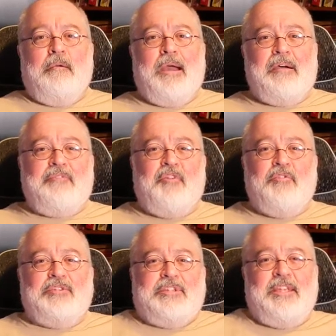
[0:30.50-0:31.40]
Howdy
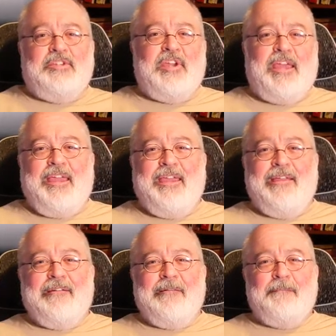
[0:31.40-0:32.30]
folks, TJ
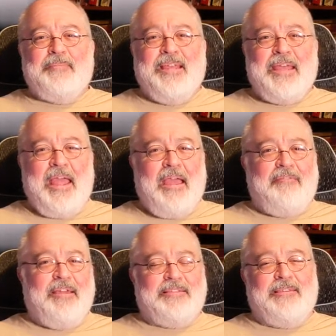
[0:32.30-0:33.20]
here. Today
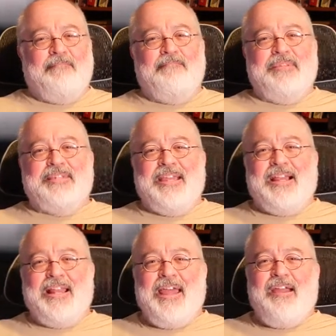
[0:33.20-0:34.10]
I've got some
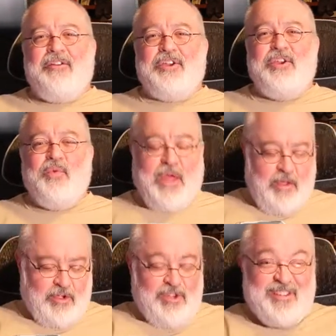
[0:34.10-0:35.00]
Sinclair
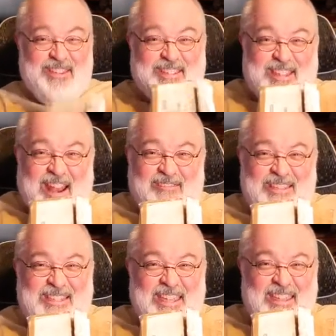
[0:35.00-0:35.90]
QL goodness that I
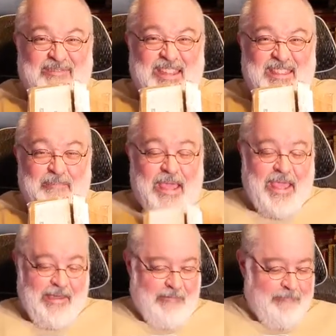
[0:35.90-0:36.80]
received in the
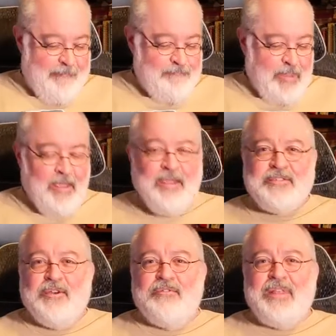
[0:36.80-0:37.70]
mail.
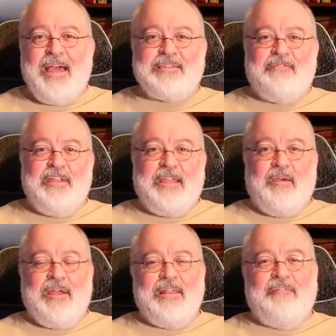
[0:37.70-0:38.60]
So last
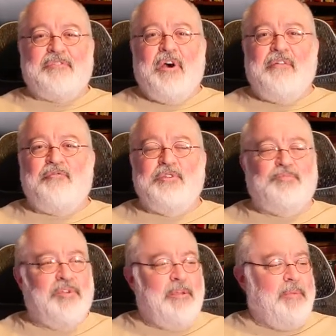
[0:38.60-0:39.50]
video I left off was
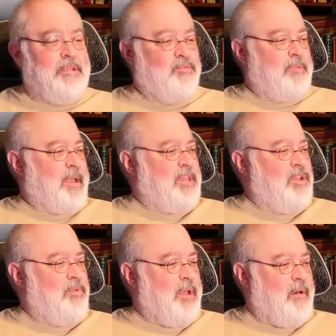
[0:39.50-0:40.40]
pretty much with my
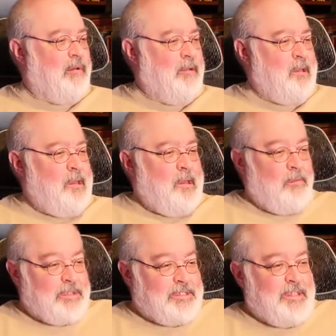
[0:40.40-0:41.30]
QL,
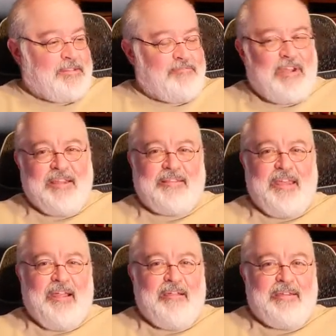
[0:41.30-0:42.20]
which sits right
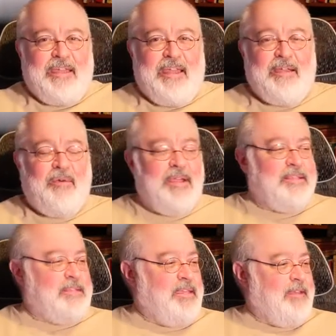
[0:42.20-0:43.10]
there, you can't quite
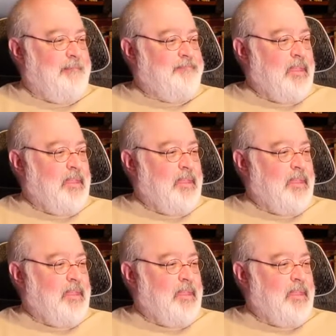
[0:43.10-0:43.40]
see it.